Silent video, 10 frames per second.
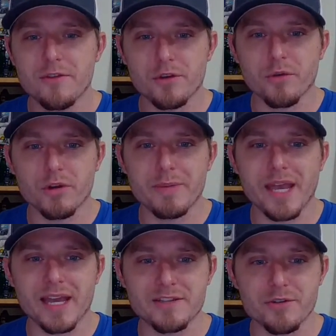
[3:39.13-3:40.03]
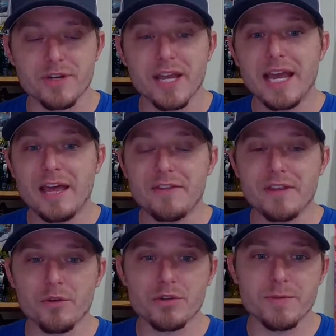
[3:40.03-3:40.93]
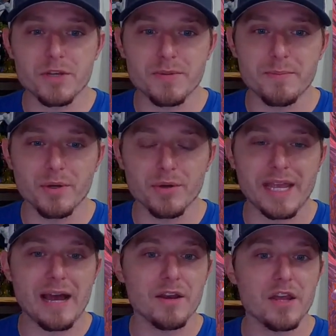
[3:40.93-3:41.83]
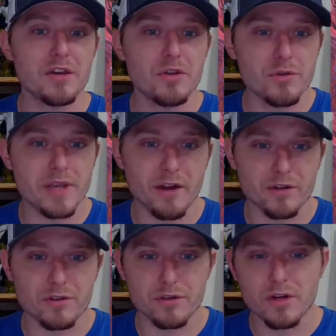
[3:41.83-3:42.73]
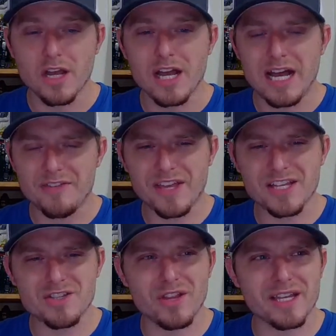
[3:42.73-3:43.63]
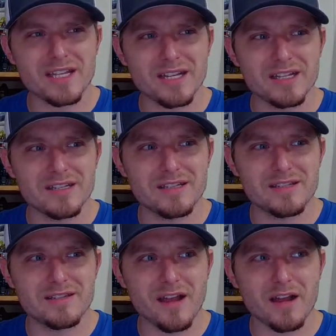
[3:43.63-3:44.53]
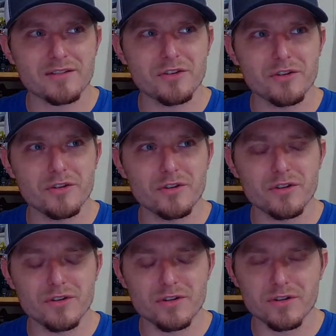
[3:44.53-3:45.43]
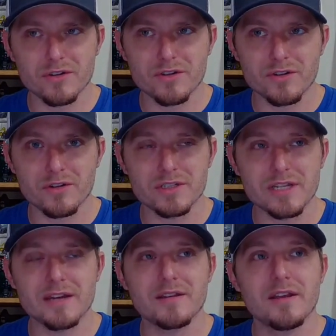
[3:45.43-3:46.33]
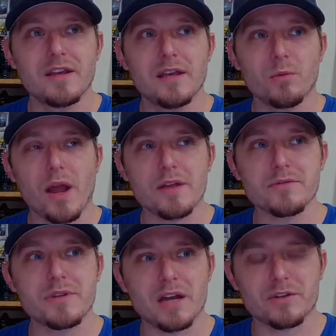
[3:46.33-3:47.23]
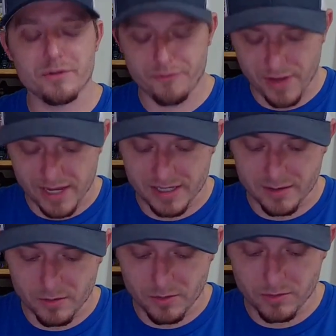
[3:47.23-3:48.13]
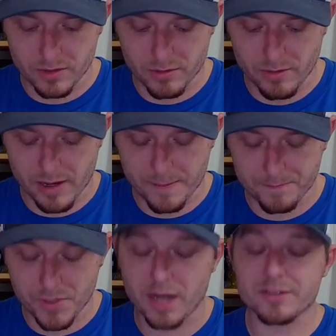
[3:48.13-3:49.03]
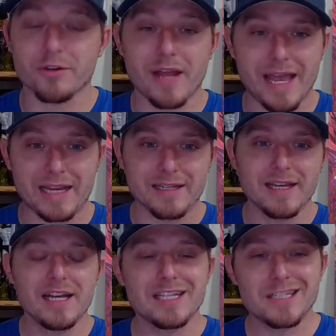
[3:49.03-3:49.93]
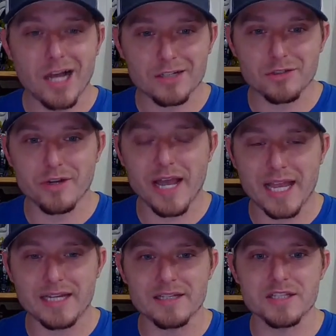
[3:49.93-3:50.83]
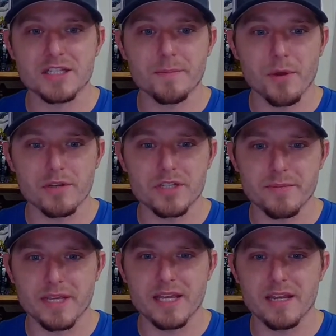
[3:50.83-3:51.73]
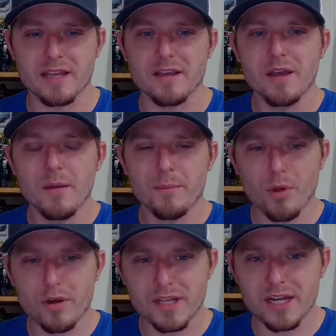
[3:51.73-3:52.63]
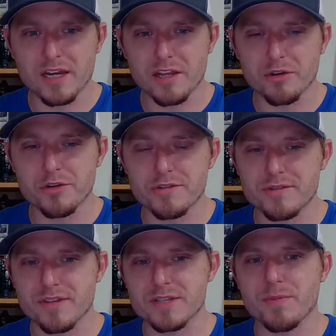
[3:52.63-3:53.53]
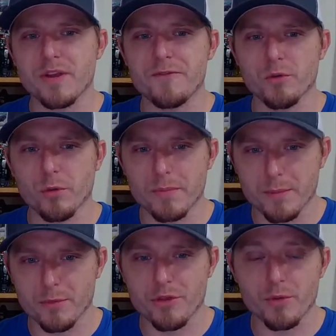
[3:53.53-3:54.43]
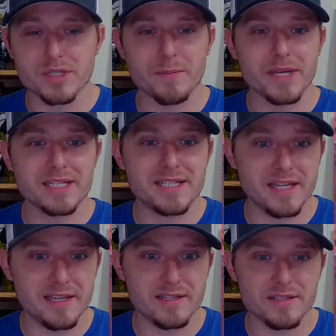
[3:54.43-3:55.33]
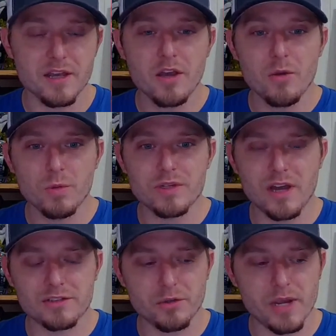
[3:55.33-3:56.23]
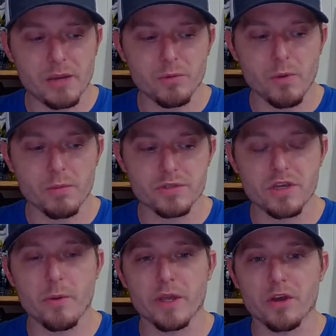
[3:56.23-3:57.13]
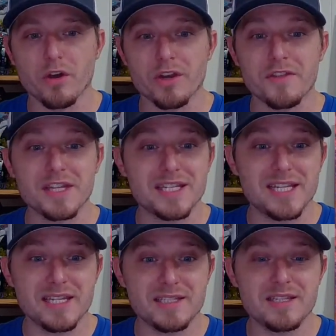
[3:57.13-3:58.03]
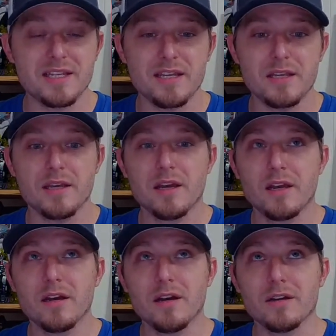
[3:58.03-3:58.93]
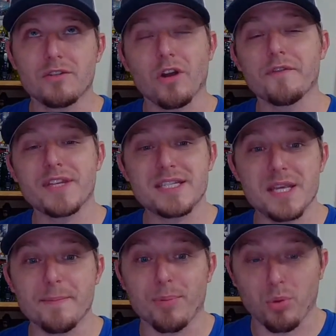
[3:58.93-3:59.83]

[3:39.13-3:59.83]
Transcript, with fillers: that are going to be answered. And then they're supposed to be building out a new character. I think it's called like uh, Dr. It's not, it rhymes with Dr. Fate. Holy crap. Dr. Hate. Dr. Hate is supposed to be getting brought in and introducing this. But if you'll remember, there was a big tease with Dr. Hate with what was going on in the DC, uh, Dawn of DC